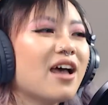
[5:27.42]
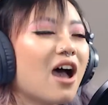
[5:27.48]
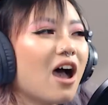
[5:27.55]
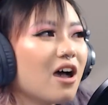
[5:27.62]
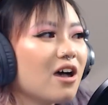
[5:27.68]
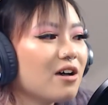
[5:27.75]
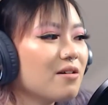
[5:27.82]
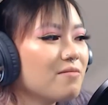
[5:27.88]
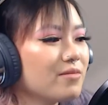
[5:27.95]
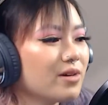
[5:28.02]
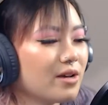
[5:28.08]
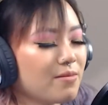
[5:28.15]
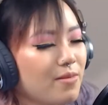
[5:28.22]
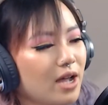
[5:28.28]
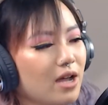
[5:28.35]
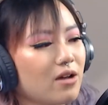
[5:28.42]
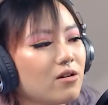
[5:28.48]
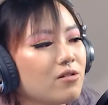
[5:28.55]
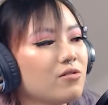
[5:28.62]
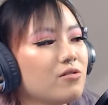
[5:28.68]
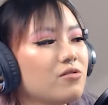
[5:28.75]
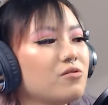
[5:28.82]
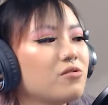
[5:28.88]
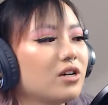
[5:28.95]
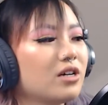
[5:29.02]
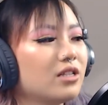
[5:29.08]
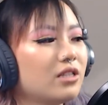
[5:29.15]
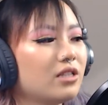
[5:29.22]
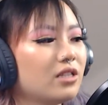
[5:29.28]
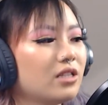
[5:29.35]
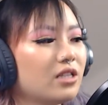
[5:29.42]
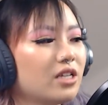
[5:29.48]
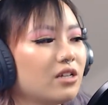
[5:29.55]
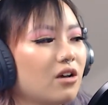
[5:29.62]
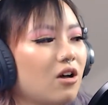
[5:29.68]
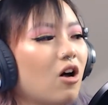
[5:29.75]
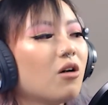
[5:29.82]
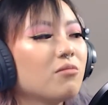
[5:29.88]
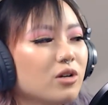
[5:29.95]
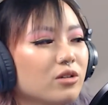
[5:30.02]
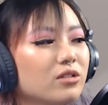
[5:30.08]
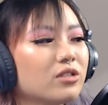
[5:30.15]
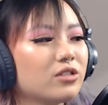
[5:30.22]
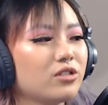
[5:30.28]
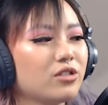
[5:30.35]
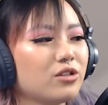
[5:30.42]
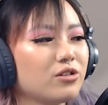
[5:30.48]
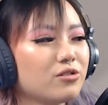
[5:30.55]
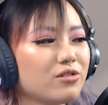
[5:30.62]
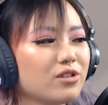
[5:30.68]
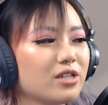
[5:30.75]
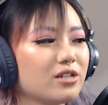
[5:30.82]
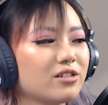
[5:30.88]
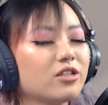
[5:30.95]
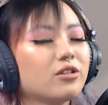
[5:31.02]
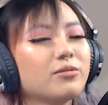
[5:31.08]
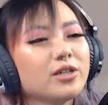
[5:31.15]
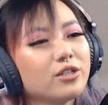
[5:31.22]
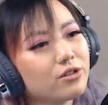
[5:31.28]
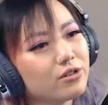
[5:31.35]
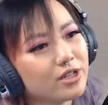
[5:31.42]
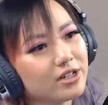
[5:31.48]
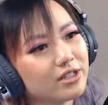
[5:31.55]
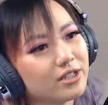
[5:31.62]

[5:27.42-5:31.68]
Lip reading: about almost 2 years. It'll be 2 years in